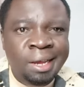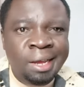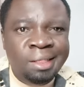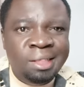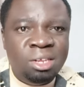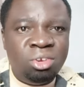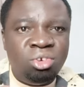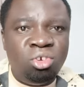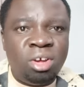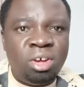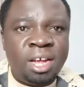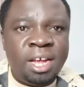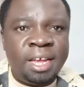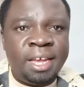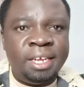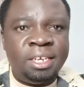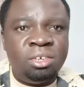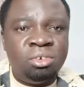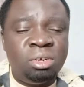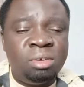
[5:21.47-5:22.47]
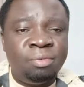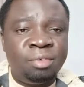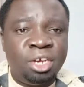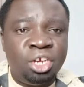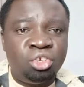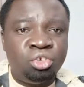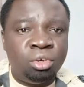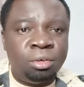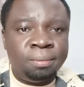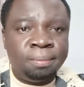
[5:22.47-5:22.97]
they no longer get
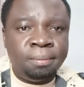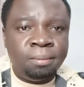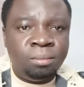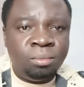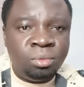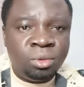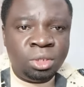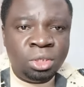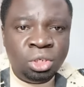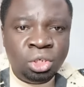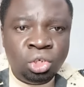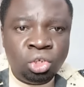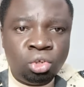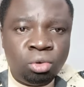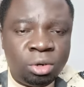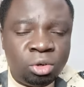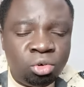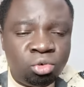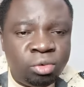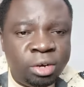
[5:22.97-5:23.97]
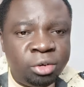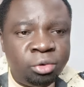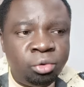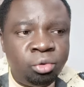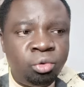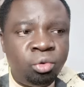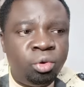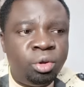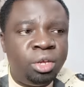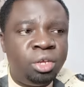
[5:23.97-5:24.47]
notification. So what we try to
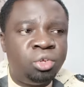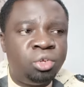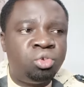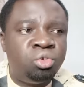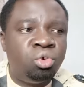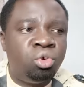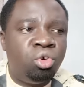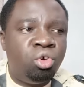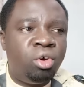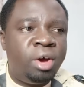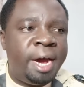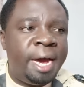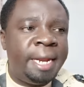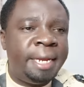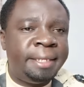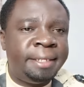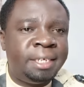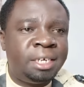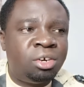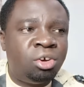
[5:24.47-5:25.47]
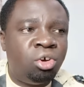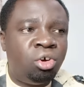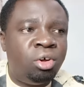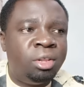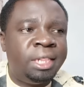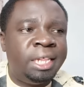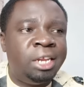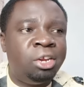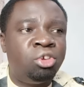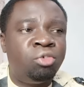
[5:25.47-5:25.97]
do is to go and check
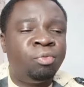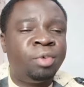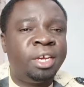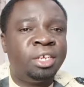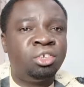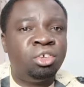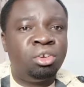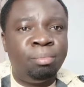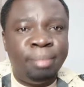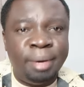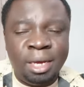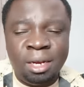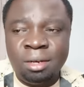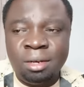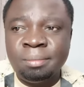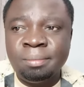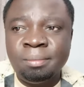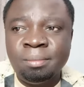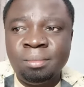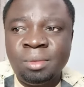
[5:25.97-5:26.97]
on the notification bell.